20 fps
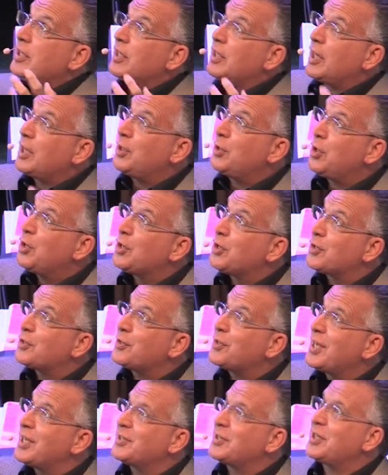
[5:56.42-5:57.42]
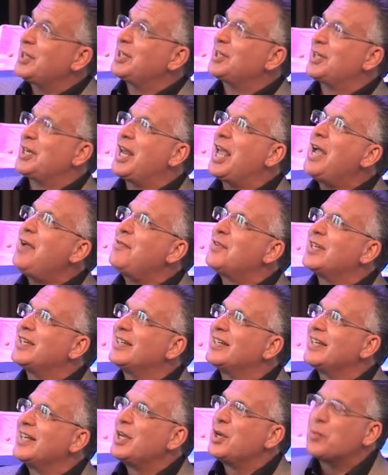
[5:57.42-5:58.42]
done on earth as it is in heaven.
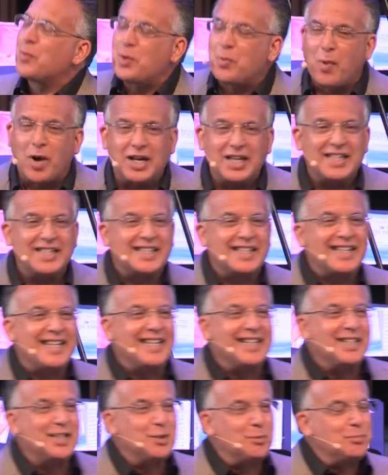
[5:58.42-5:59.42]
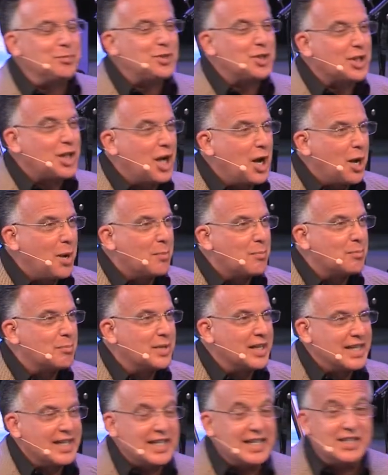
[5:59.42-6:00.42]
We want His kingdom to come.
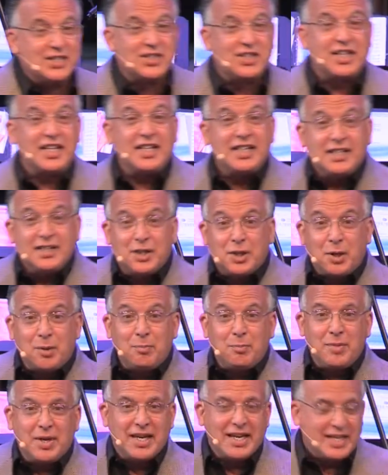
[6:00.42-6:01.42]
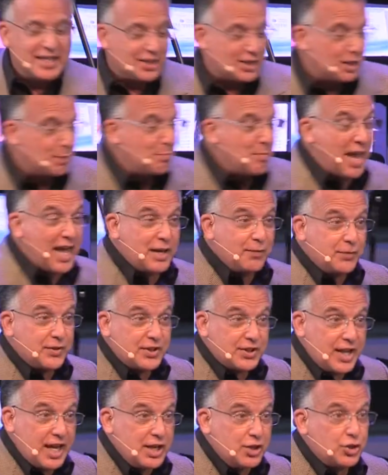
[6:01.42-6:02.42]
His kingdom is the
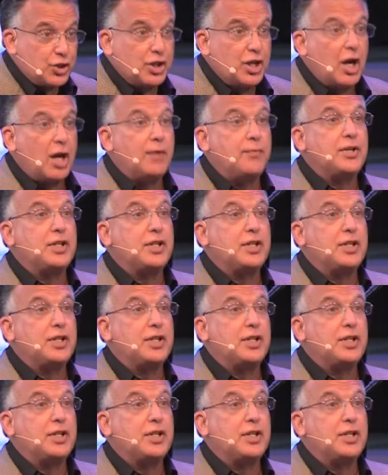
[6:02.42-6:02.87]
manifestation of